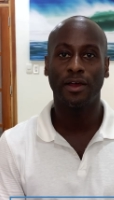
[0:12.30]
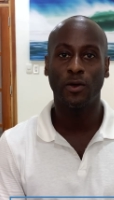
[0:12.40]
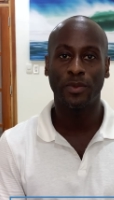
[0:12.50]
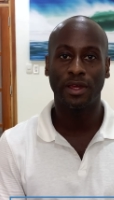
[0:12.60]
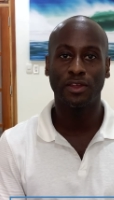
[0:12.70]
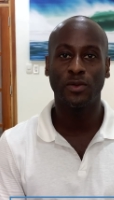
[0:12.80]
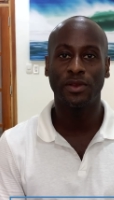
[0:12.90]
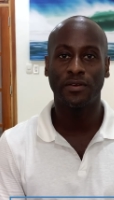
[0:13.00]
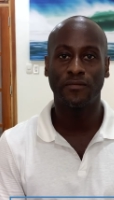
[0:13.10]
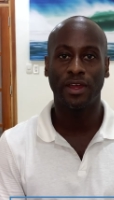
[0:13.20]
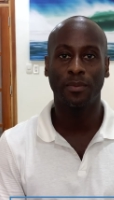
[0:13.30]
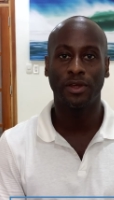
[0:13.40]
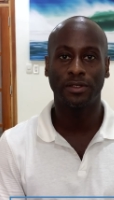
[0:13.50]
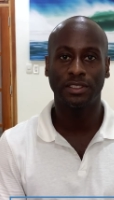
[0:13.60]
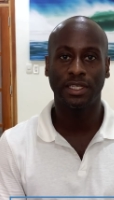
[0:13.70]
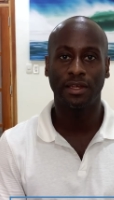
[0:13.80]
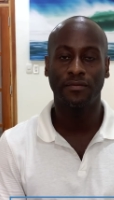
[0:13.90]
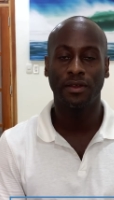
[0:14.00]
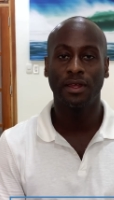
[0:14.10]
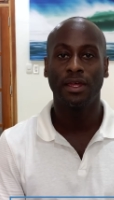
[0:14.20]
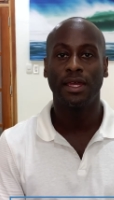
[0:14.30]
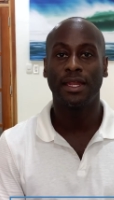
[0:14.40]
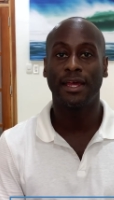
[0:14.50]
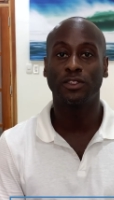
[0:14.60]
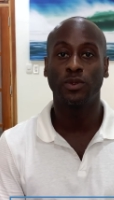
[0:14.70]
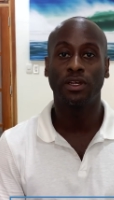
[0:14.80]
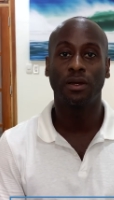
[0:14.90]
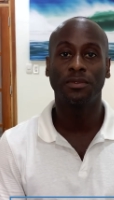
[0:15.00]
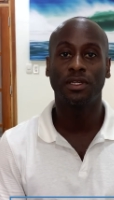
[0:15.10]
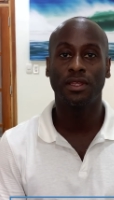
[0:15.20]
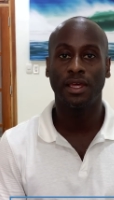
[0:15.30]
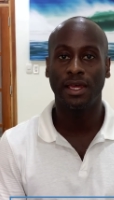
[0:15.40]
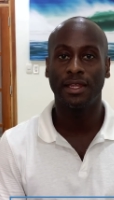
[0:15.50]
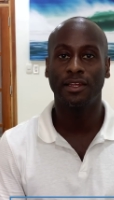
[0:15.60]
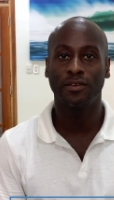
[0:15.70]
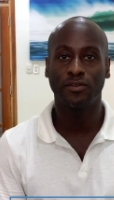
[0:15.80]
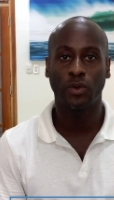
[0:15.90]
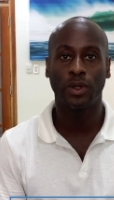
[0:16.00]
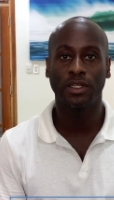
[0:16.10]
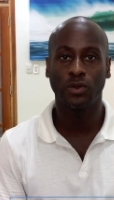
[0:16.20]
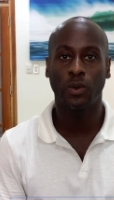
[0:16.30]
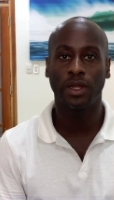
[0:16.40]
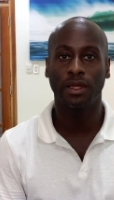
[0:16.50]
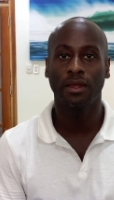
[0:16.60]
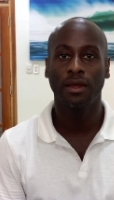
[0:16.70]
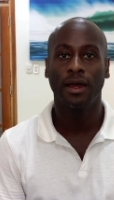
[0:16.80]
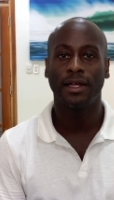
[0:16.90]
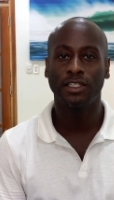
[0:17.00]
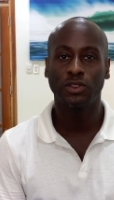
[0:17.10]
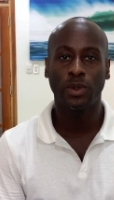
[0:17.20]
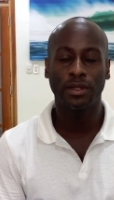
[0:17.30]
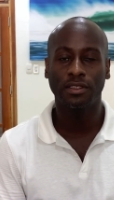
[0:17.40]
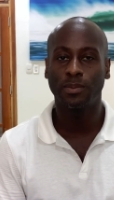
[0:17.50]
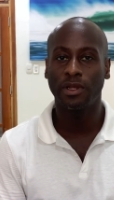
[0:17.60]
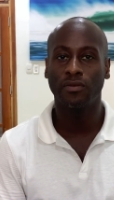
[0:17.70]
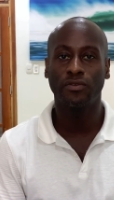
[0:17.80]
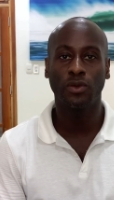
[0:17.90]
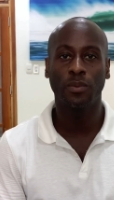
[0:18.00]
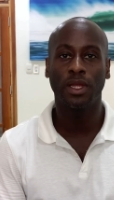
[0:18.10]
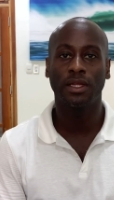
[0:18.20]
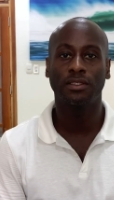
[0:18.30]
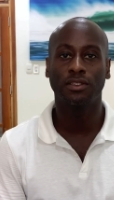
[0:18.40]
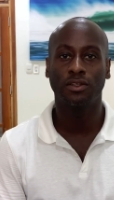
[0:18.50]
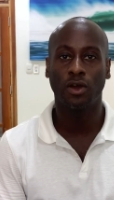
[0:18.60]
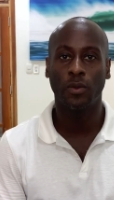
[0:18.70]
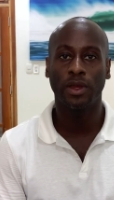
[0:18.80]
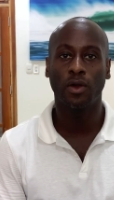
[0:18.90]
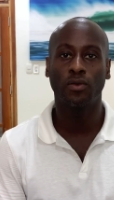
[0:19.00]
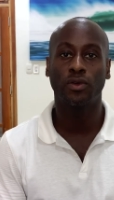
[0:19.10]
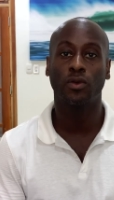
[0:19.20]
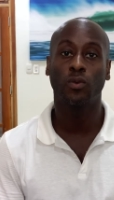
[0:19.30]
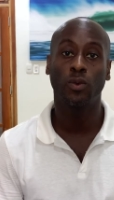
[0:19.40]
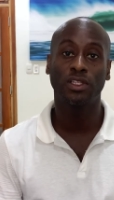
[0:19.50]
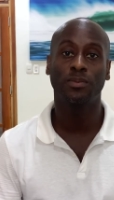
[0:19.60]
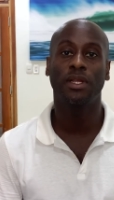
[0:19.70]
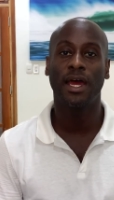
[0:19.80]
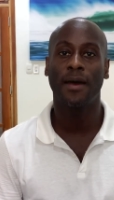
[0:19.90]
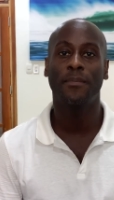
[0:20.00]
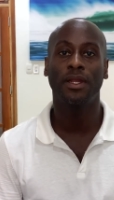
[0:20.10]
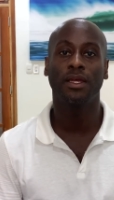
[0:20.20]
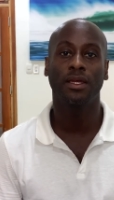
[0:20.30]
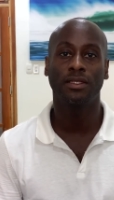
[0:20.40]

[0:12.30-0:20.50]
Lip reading: I hope that you and your family are safe. And as we come to the end of 2020, I just wanted to spend a few minutes going over what's been happening